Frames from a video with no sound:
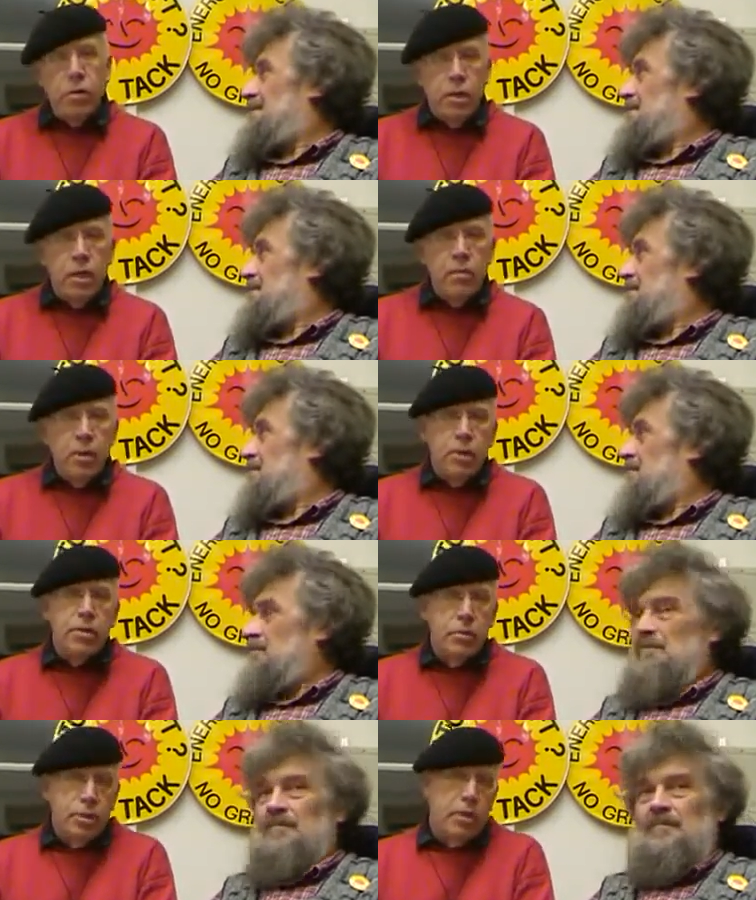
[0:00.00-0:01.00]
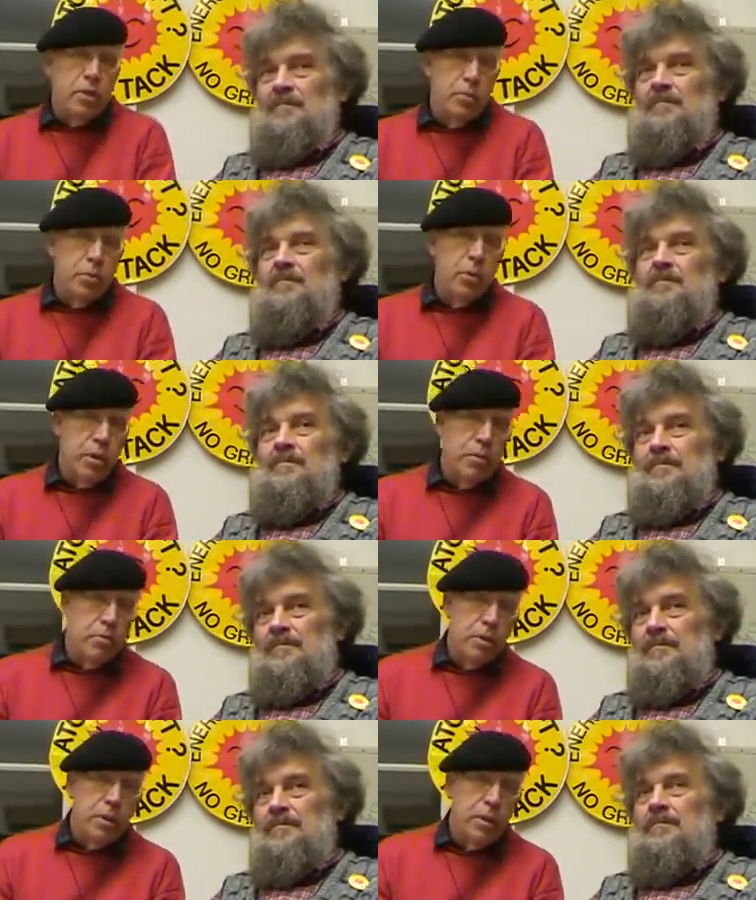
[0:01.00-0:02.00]
Speaker 1: that enable us to actually pull that
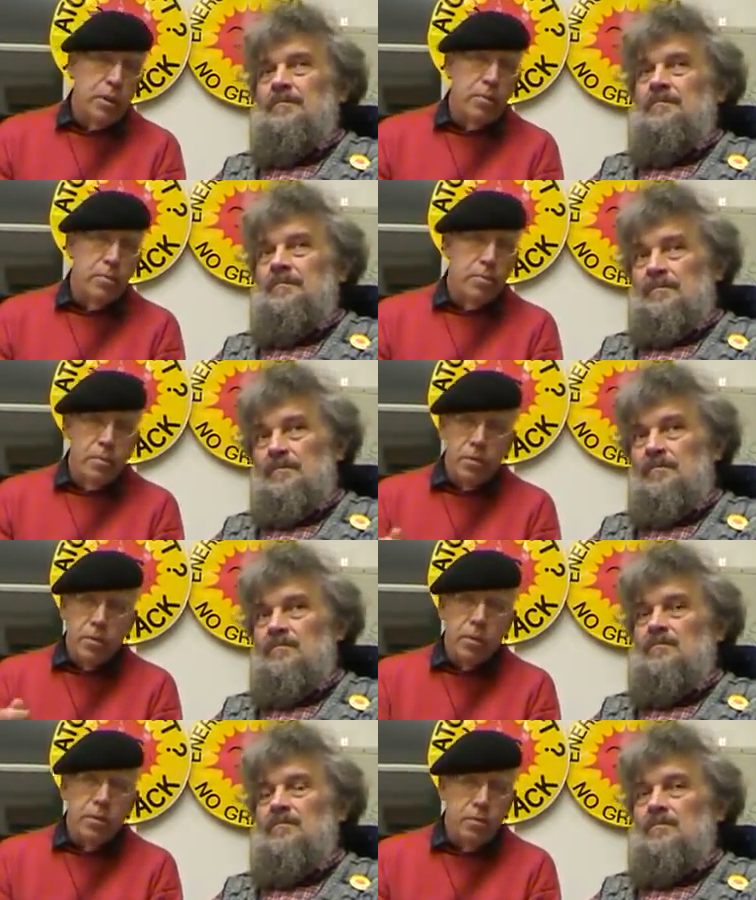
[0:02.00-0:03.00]
particular piece of